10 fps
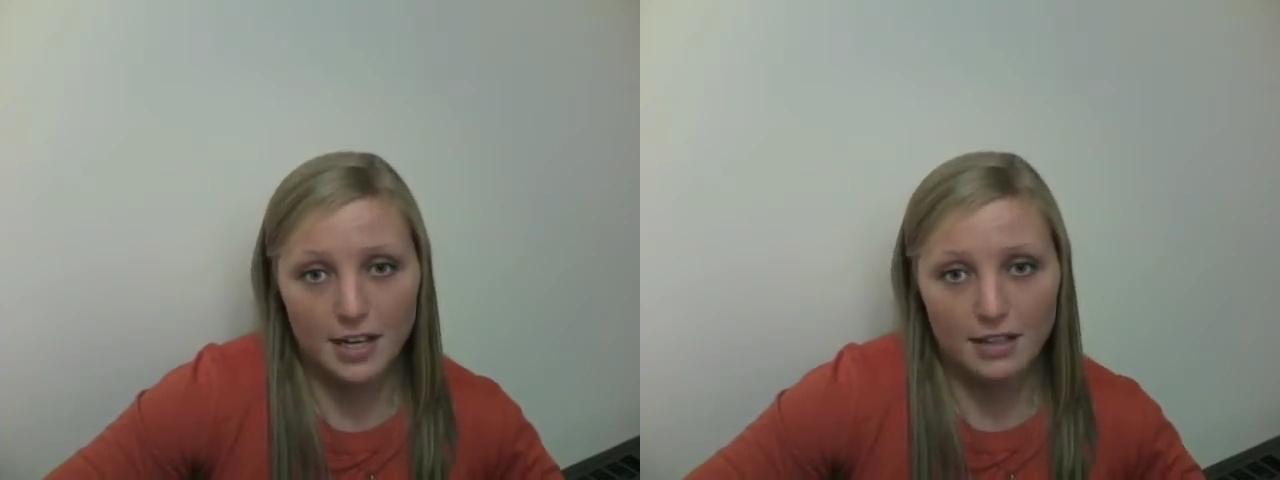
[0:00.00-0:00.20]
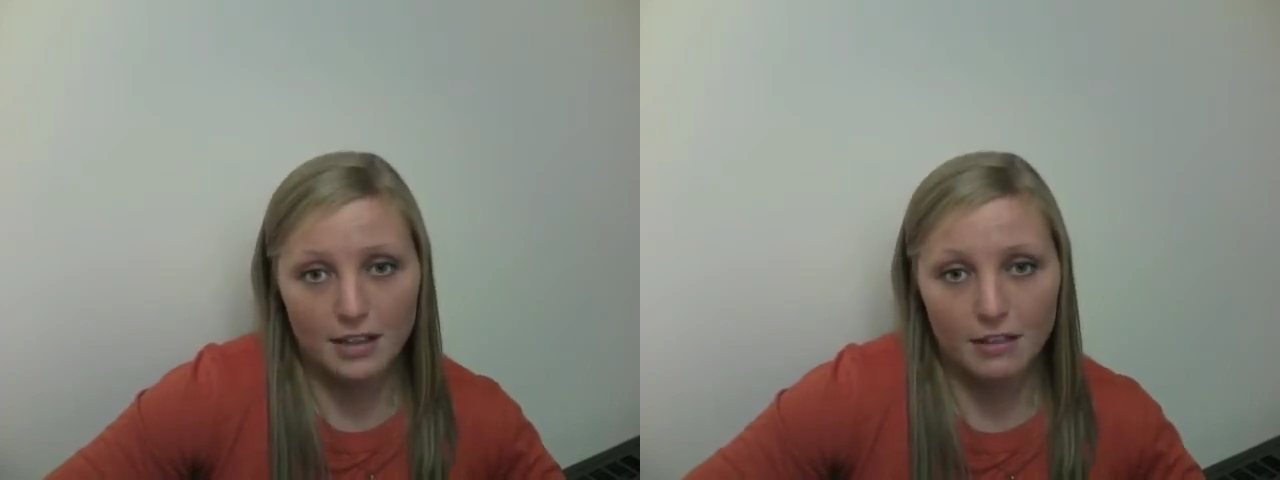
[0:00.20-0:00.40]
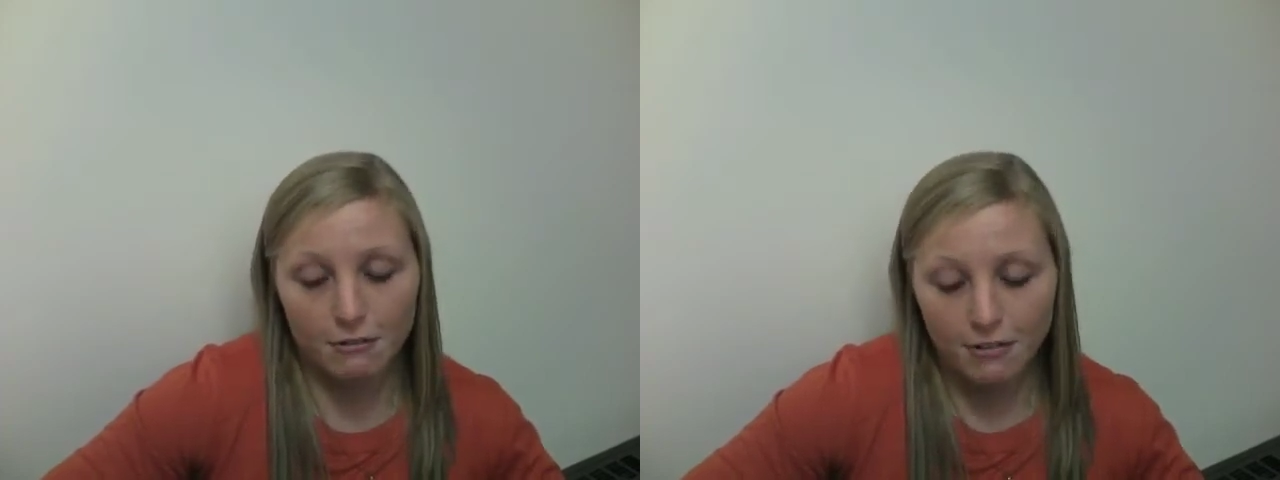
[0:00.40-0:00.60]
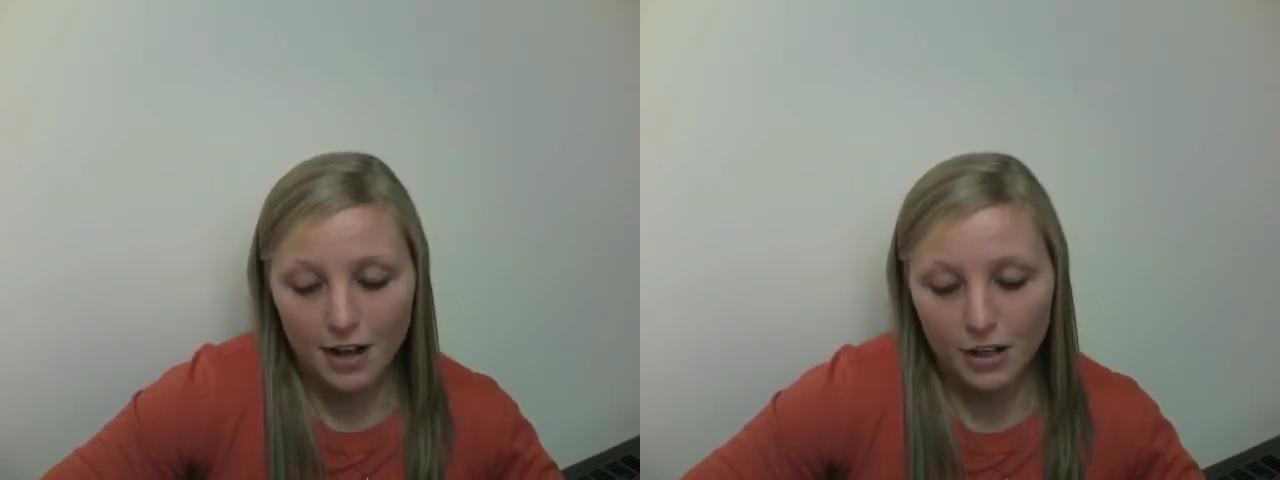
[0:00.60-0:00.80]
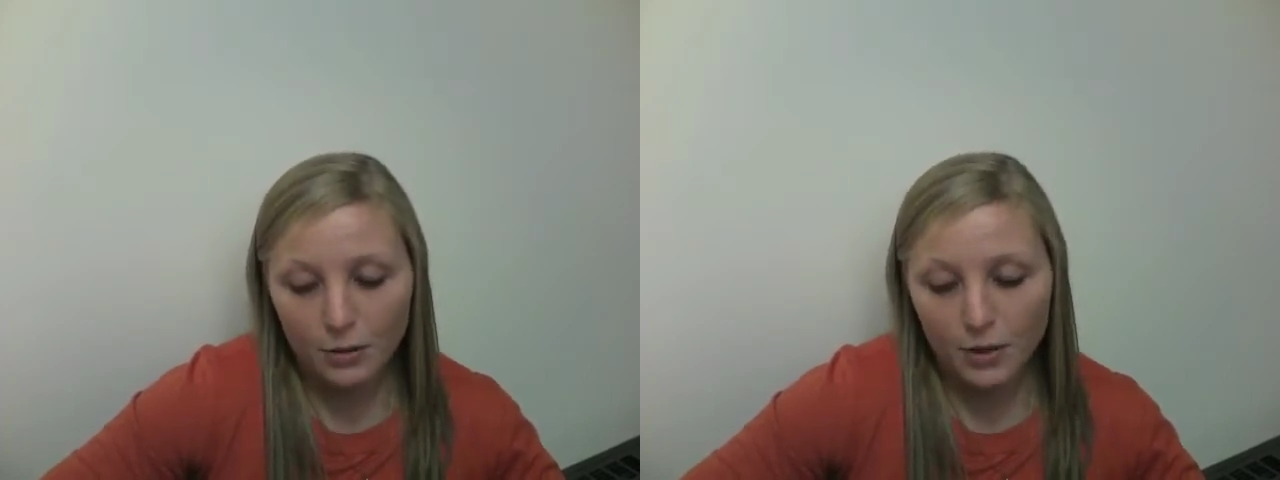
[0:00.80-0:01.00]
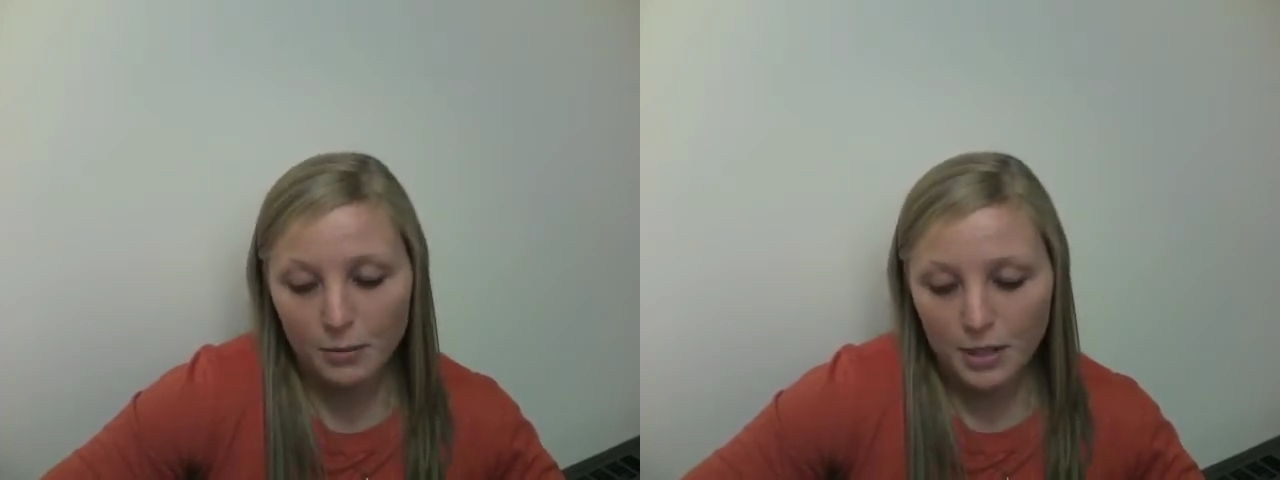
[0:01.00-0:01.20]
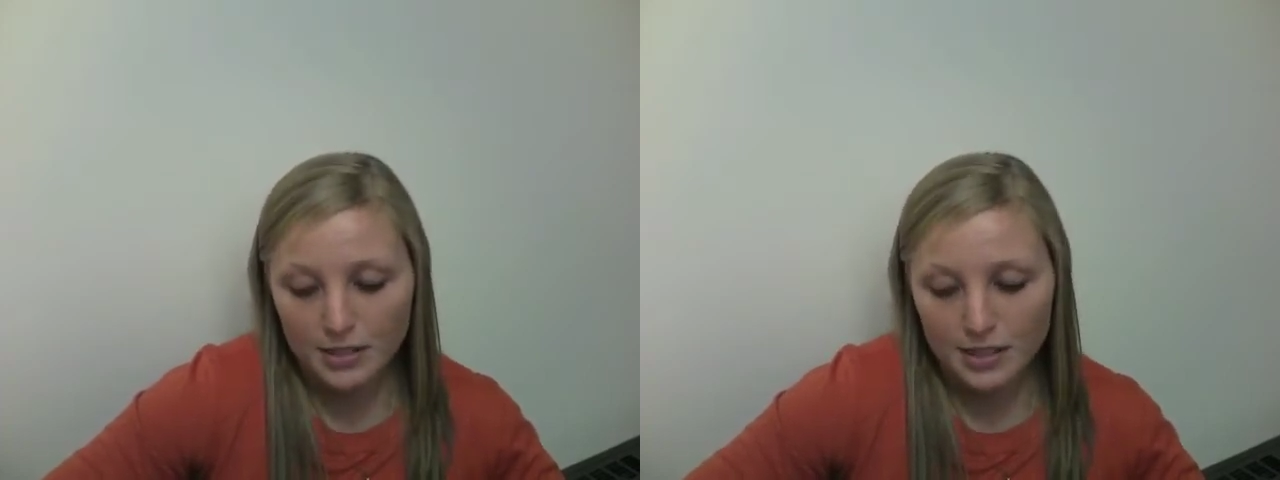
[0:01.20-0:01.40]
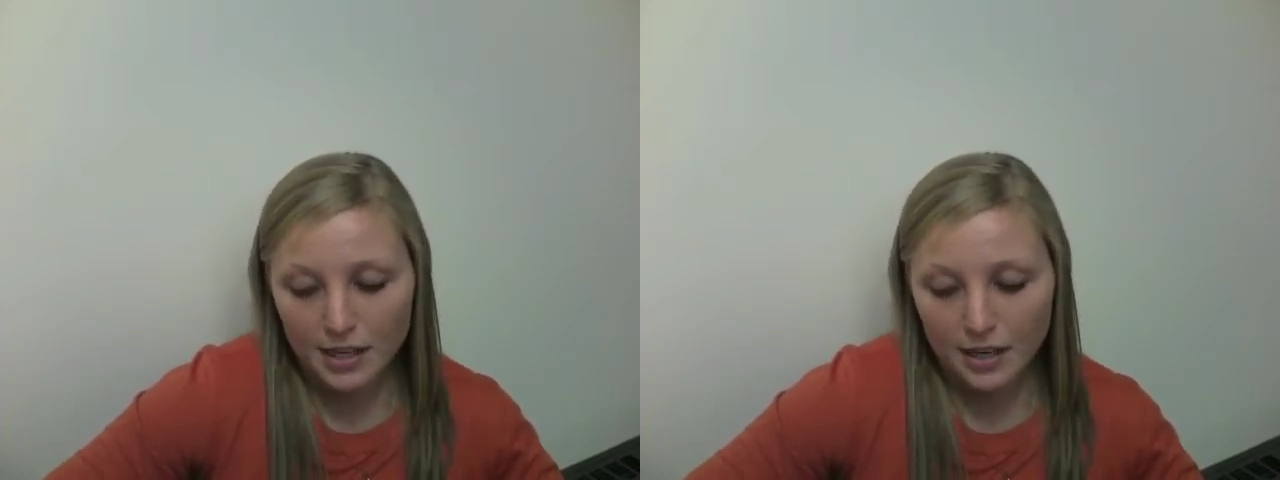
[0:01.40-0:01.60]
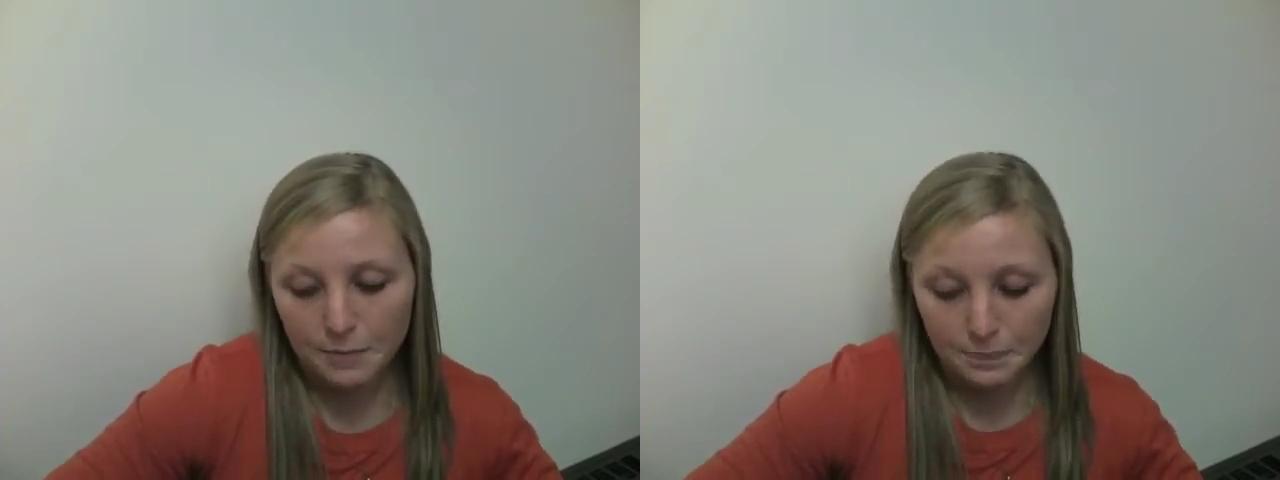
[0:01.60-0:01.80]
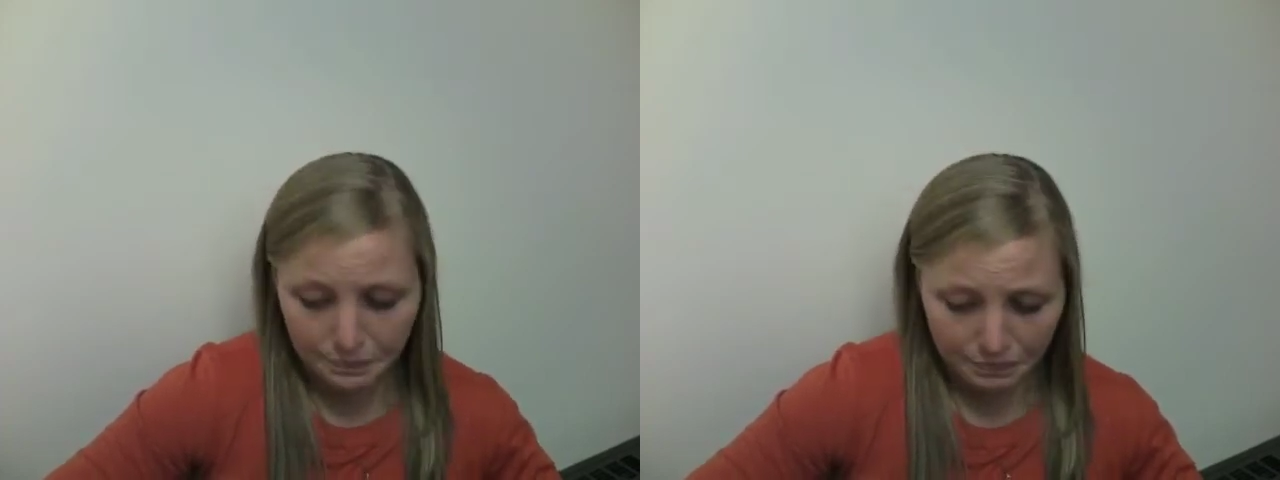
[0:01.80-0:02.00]
and then the following
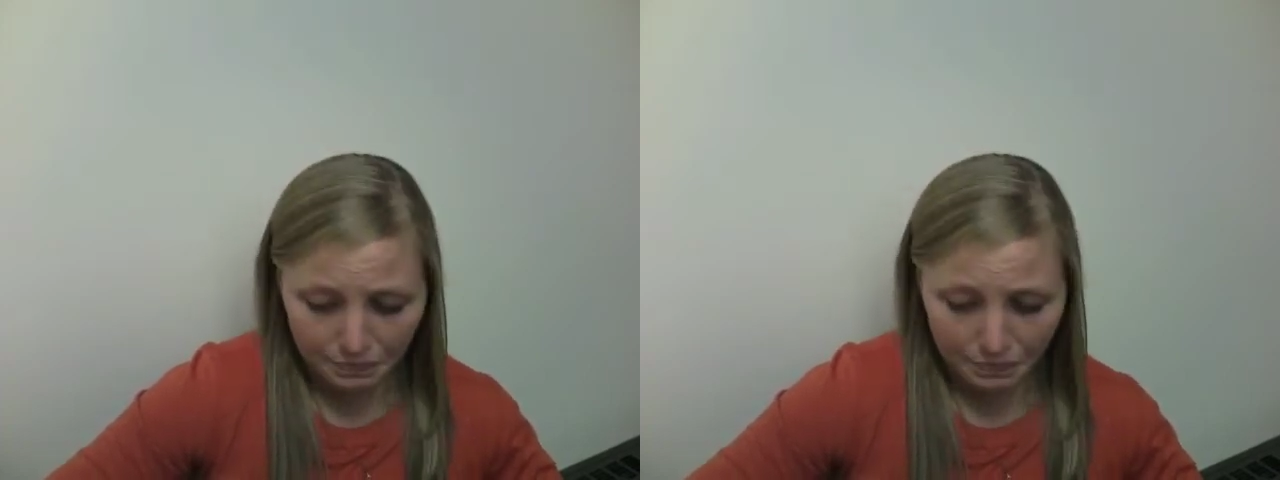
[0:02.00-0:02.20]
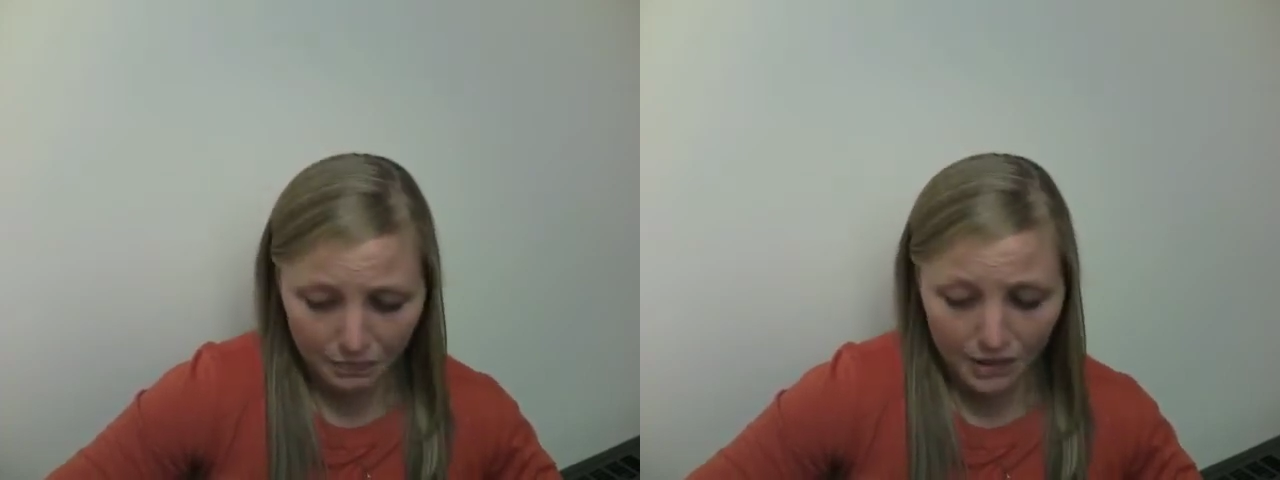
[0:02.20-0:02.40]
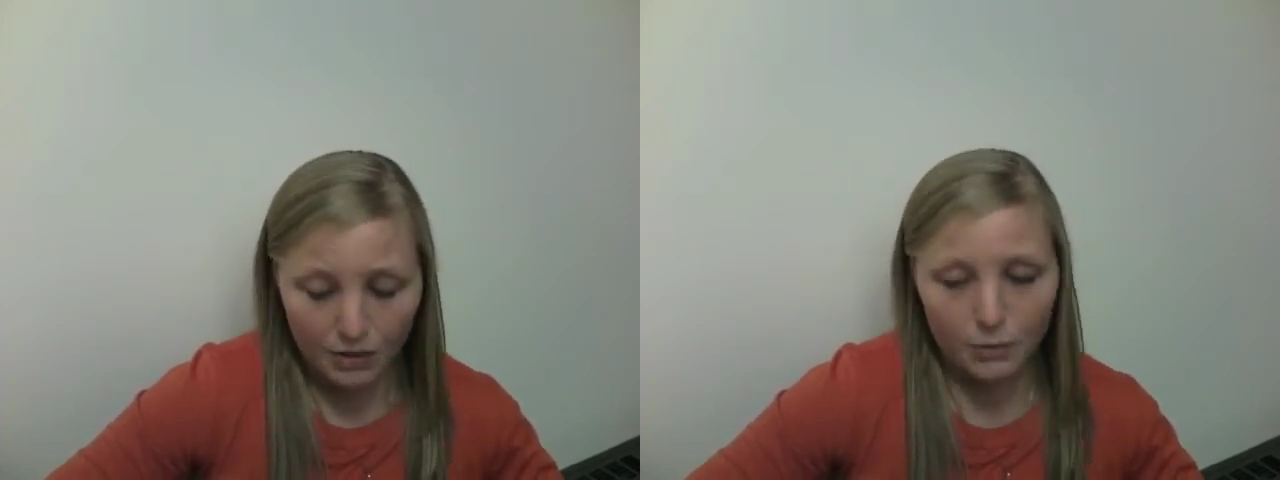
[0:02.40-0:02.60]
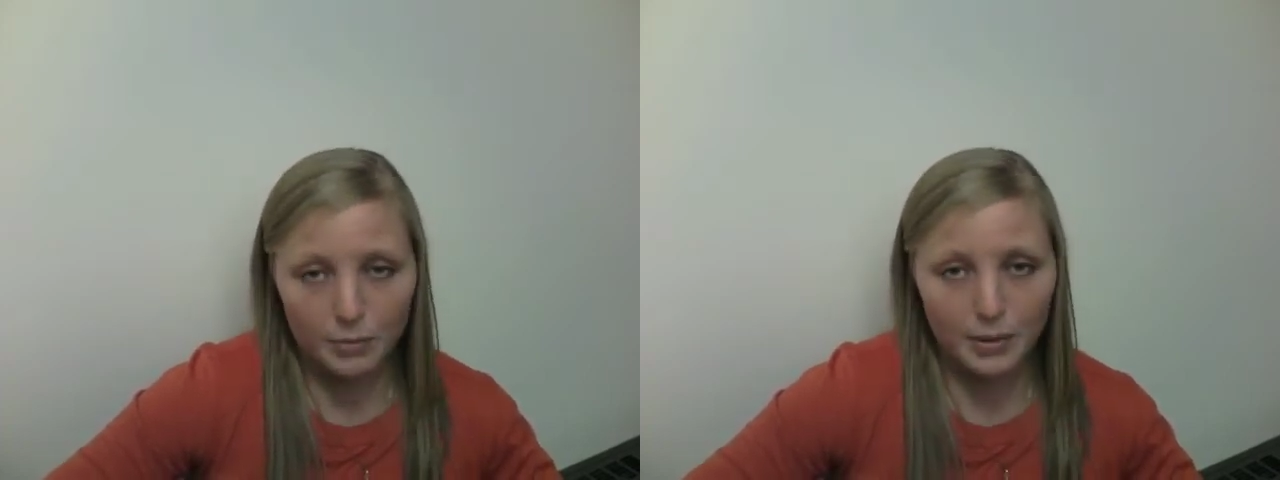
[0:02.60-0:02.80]
Monday would